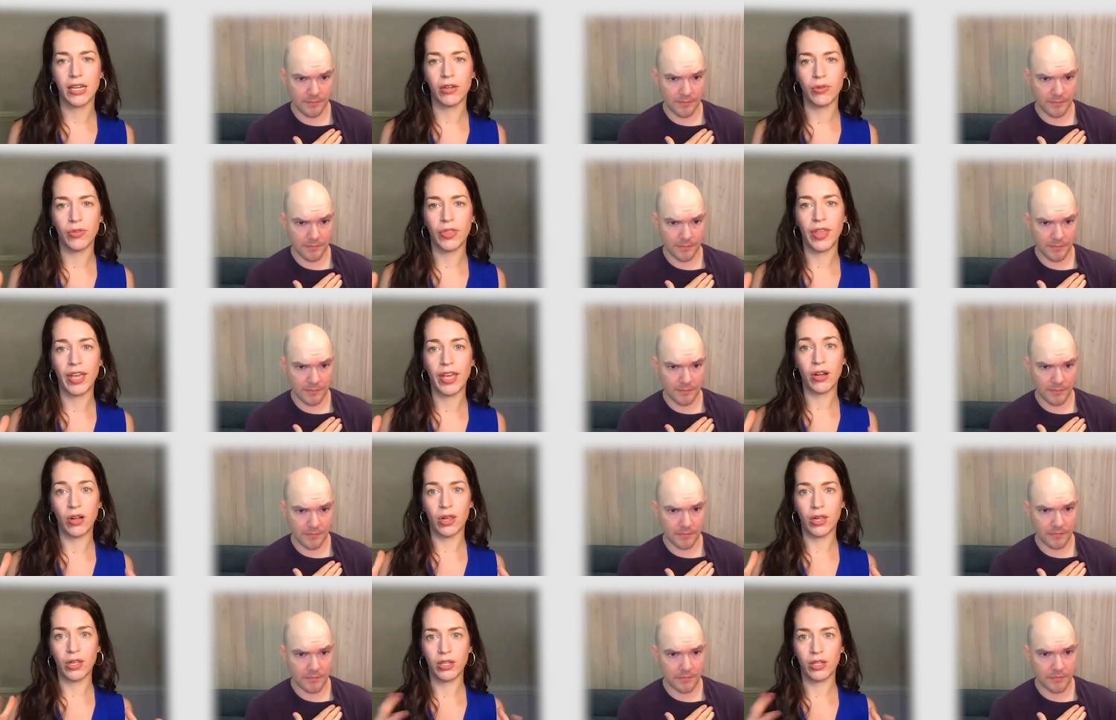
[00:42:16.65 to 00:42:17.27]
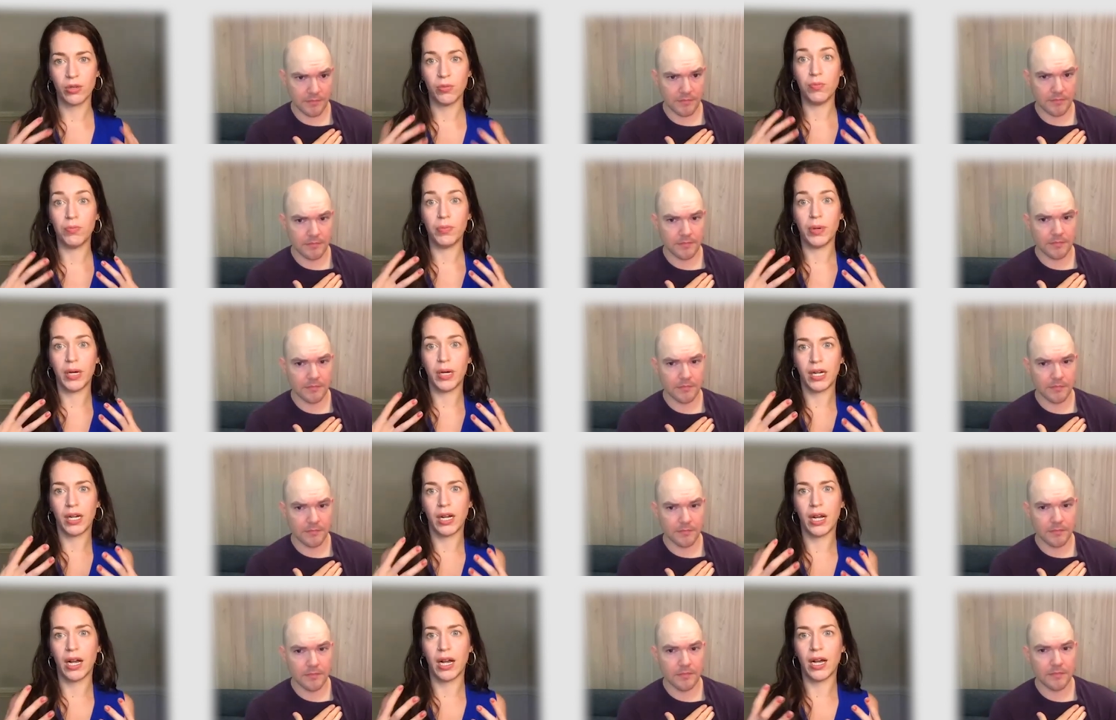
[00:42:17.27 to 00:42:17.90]
Speaker 1: or they call it
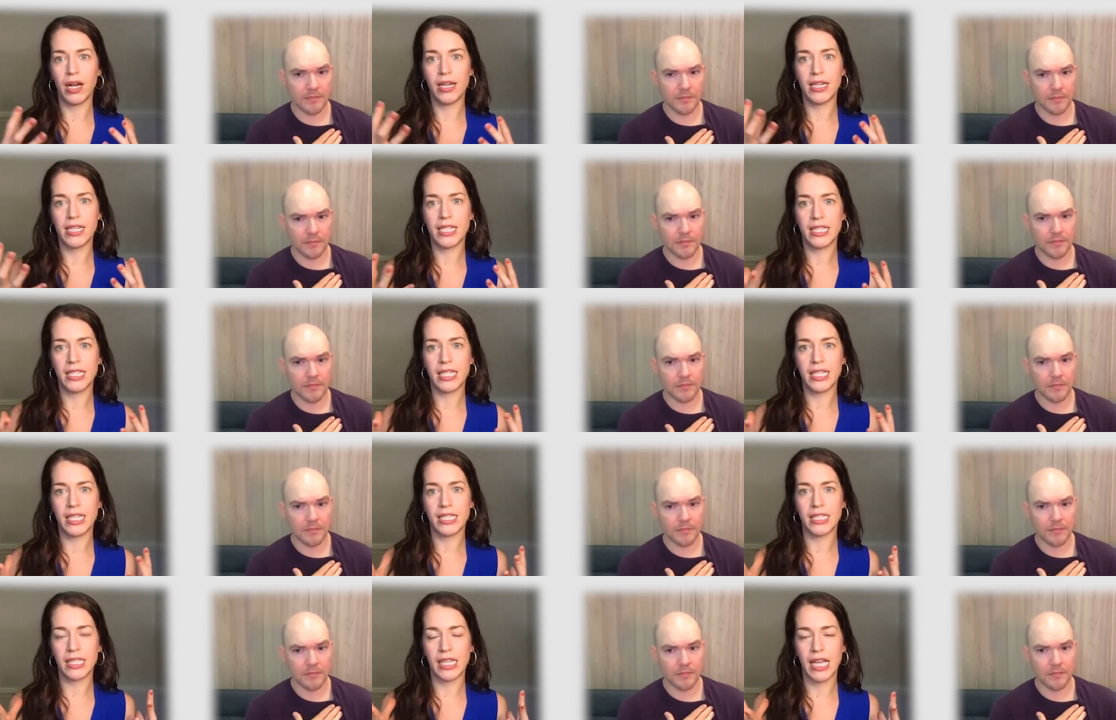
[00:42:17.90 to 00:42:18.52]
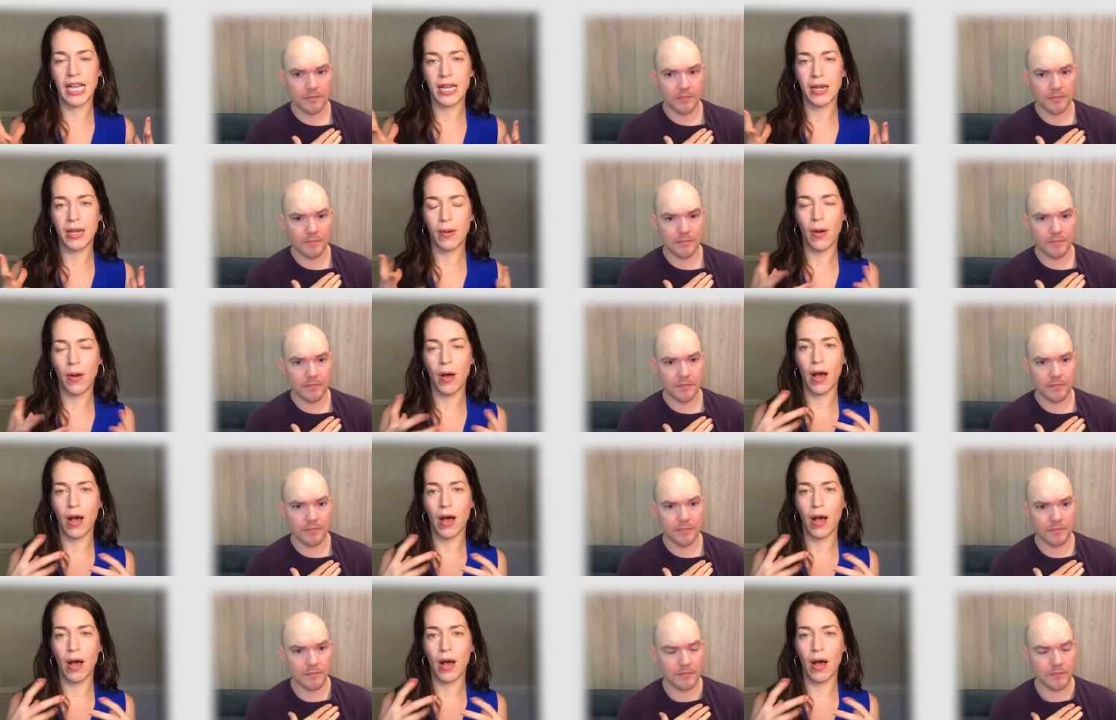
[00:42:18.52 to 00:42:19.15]
kumbhaka, it's this like
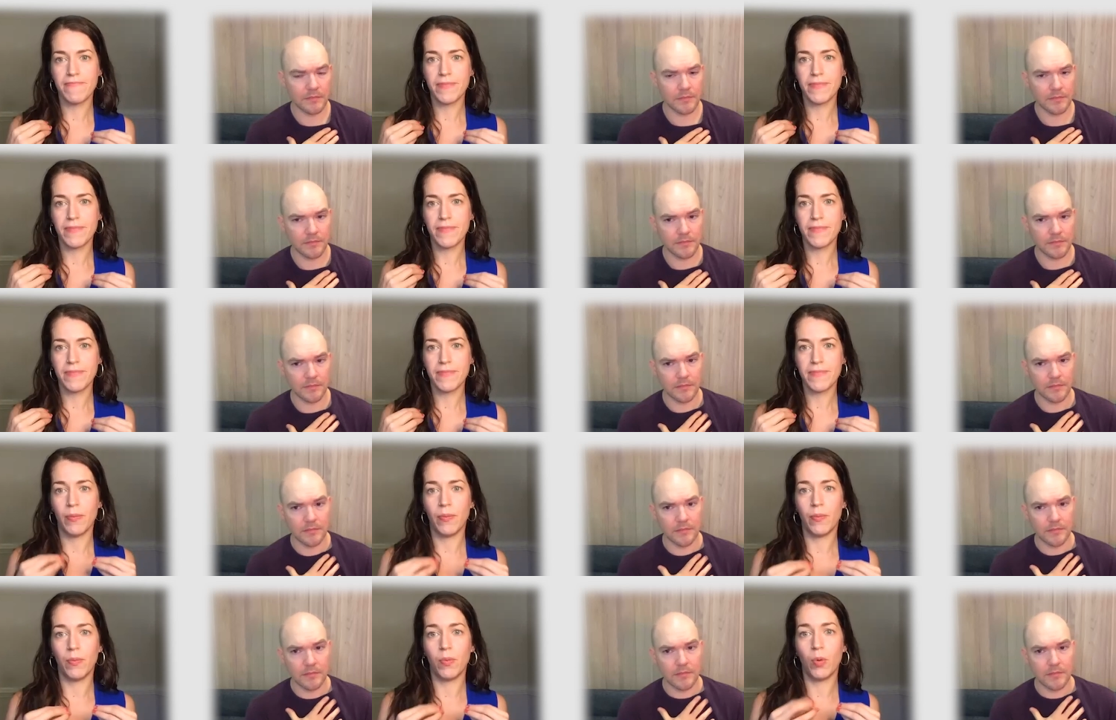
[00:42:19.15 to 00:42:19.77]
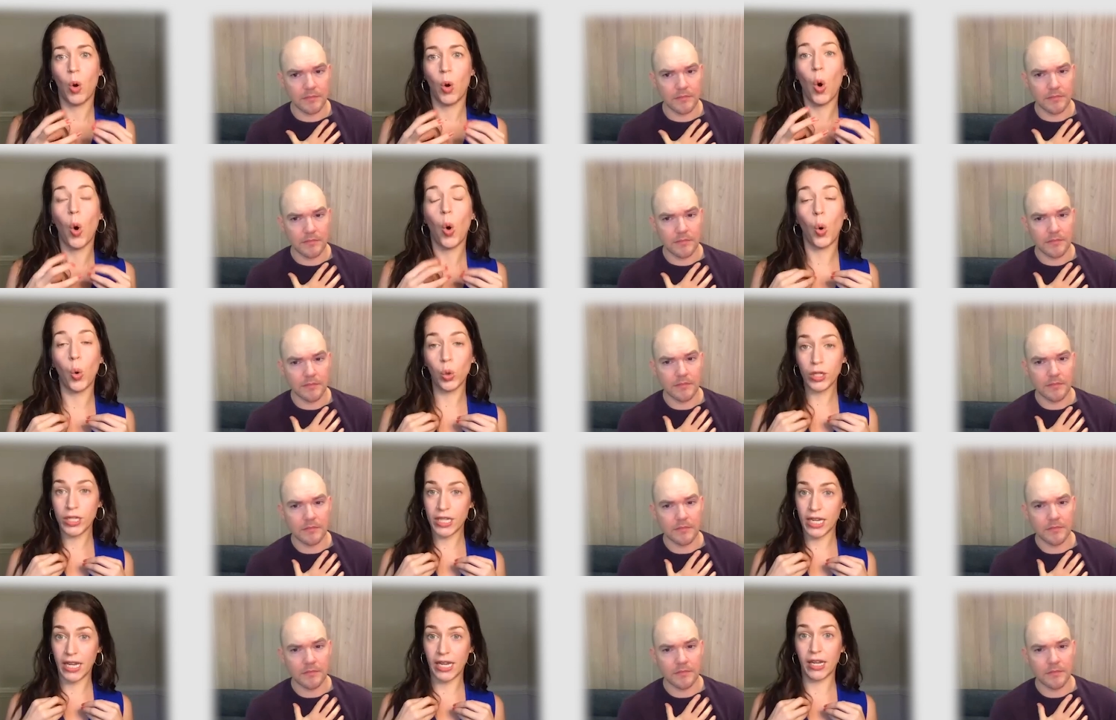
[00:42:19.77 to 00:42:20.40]
um,
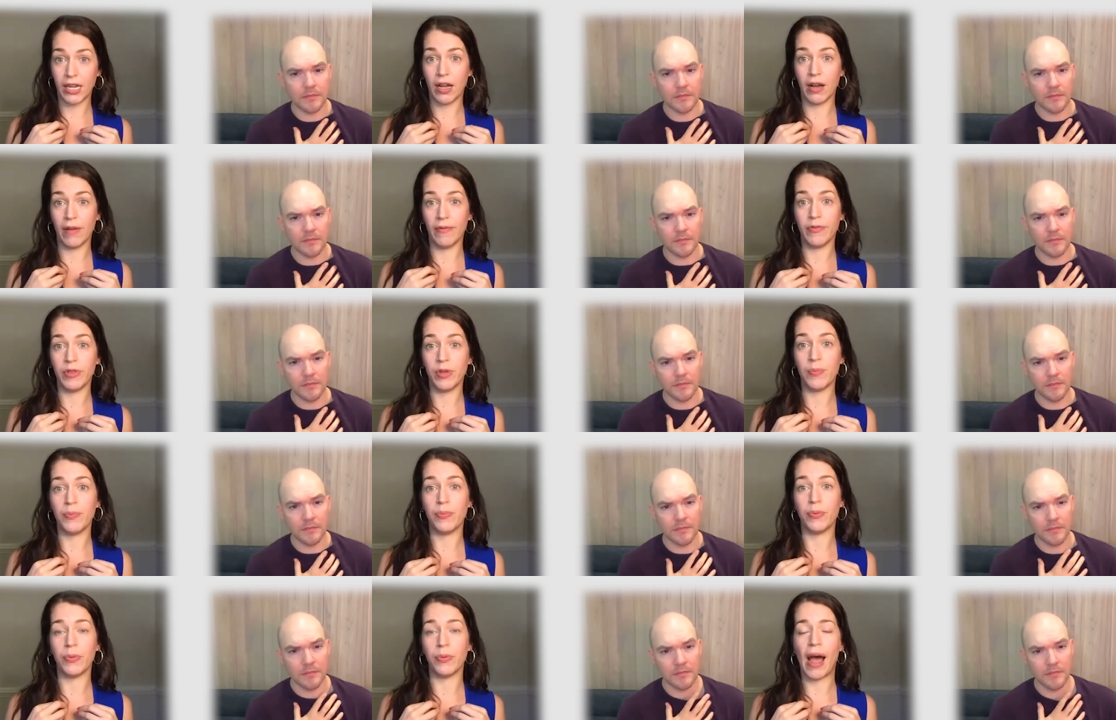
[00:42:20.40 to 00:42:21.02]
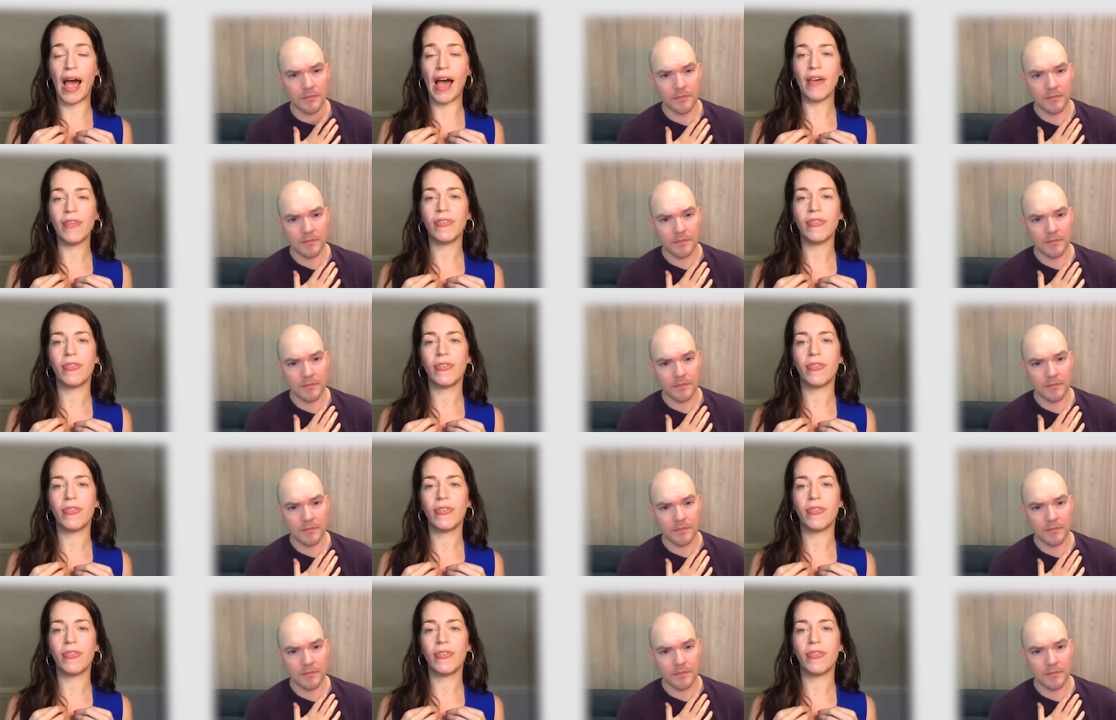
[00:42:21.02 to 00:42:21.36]
holding of the breath.